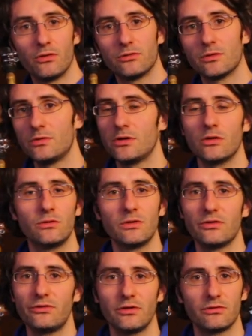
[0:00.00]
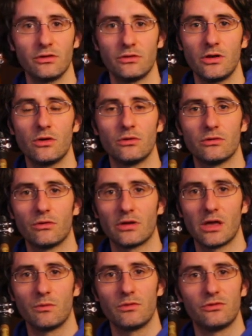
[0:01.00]
we're not doing 16 notes,
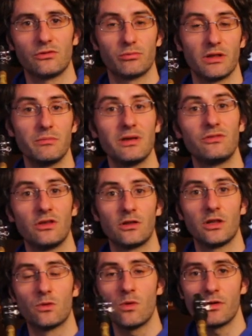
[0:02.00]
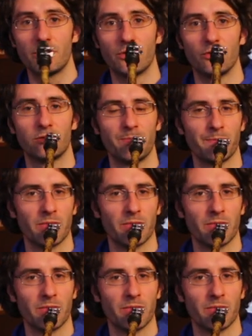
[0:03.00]
okay? We're just playing basically quarter notes.